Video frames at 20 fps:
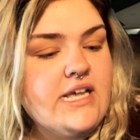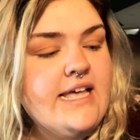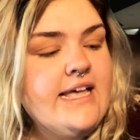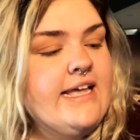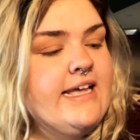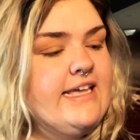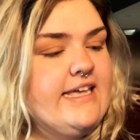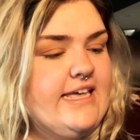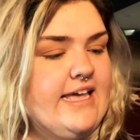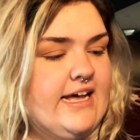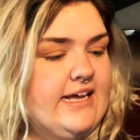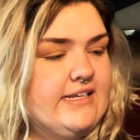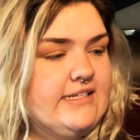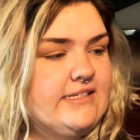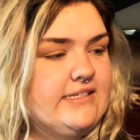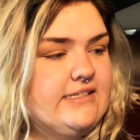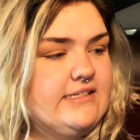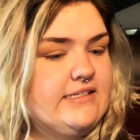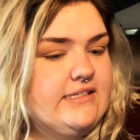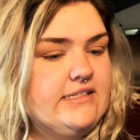
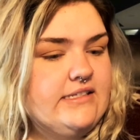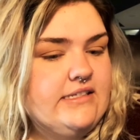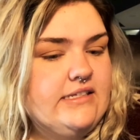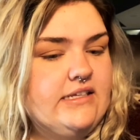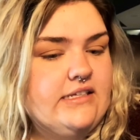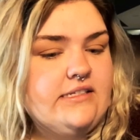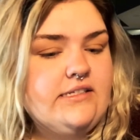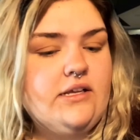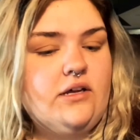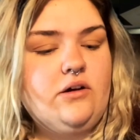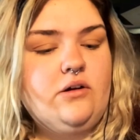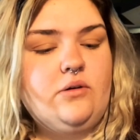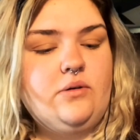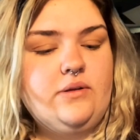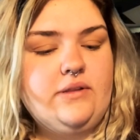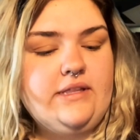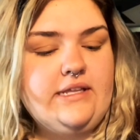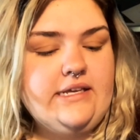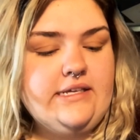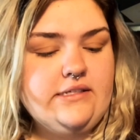Yes, so
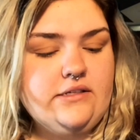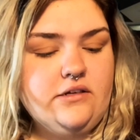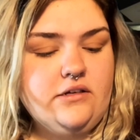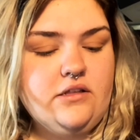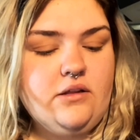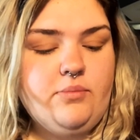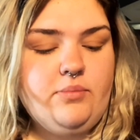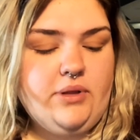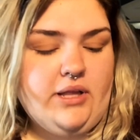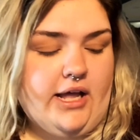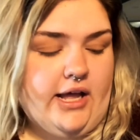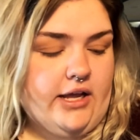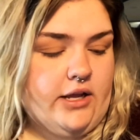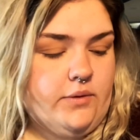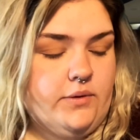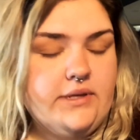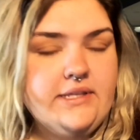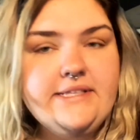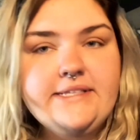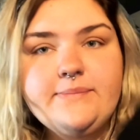these are the black
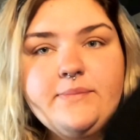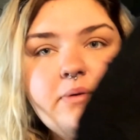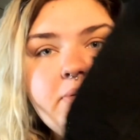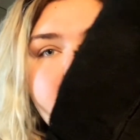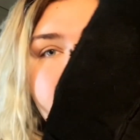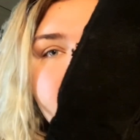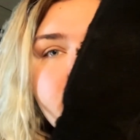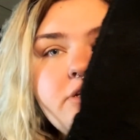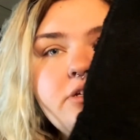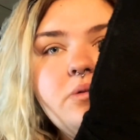ones, but we do